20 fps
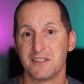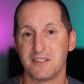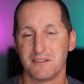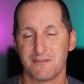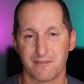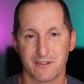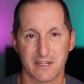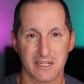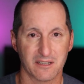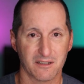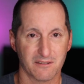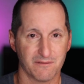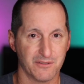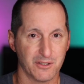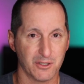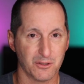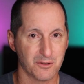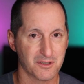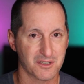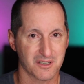differing
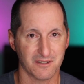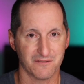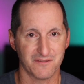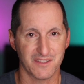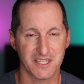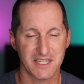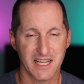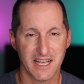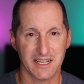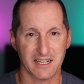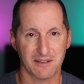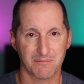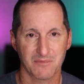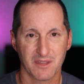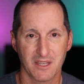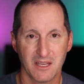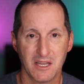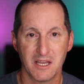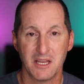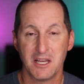views of the data.
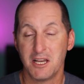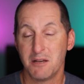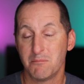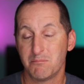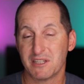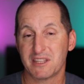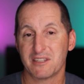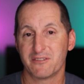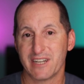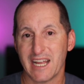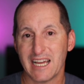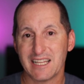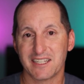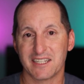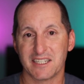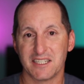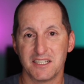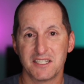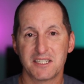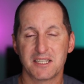But the
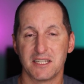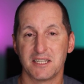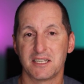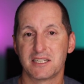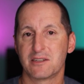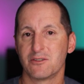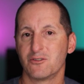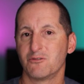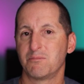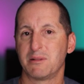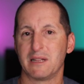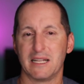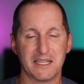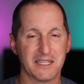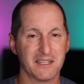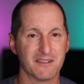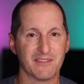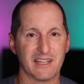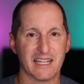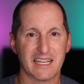reality is there's still
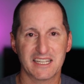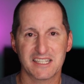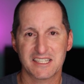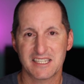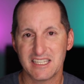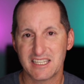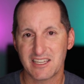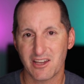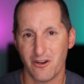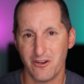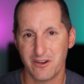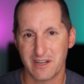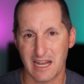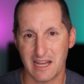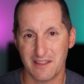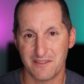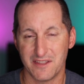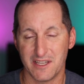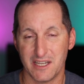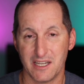plenty of legacy code
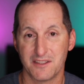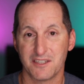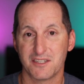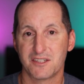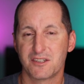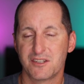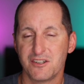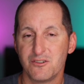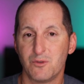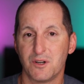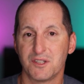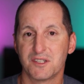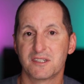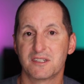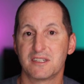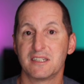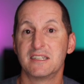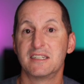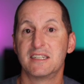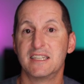out there that still wants
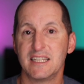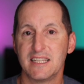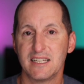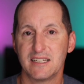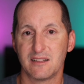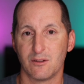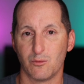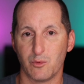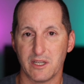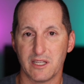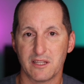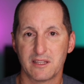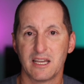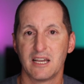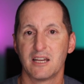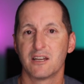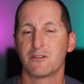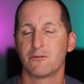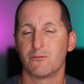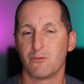to deal with
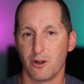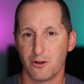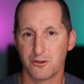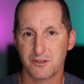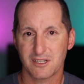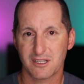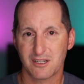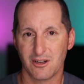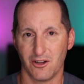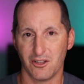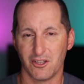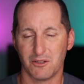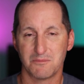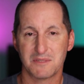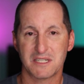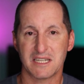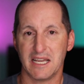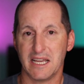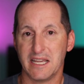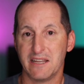rows and
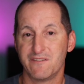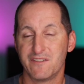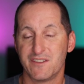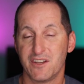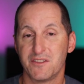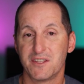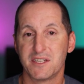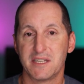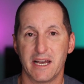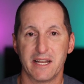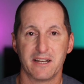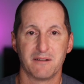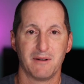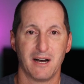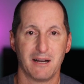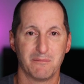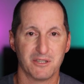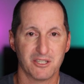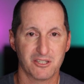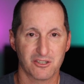columns, even though the data
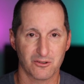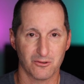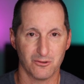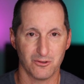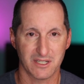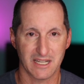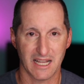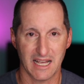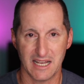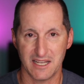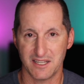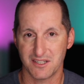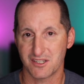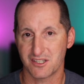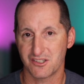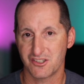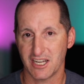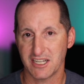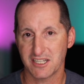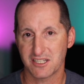might be stored
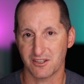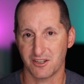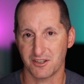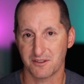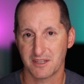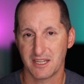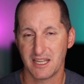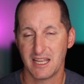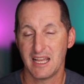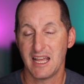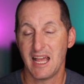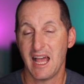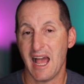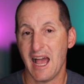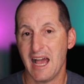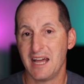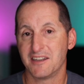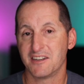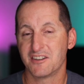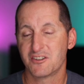as JSON.
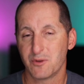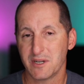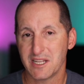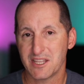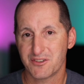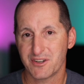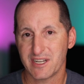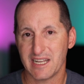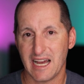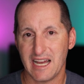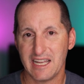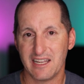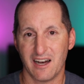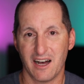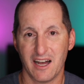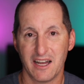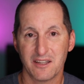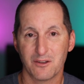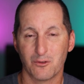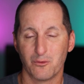And in
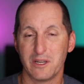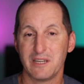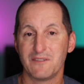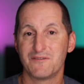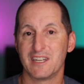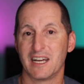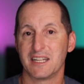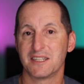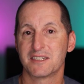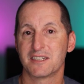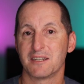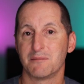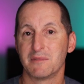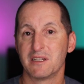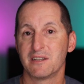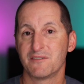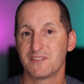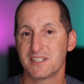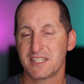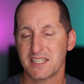23AI, we've done
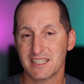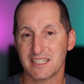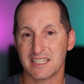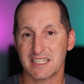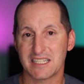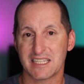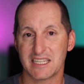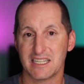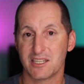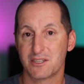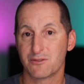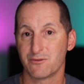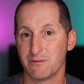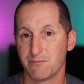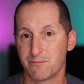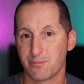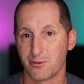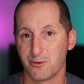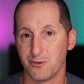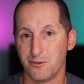some facilities here to
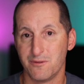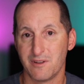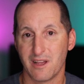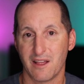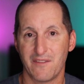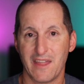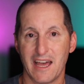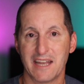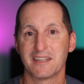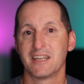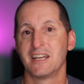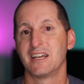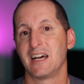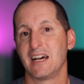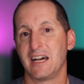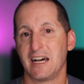improve that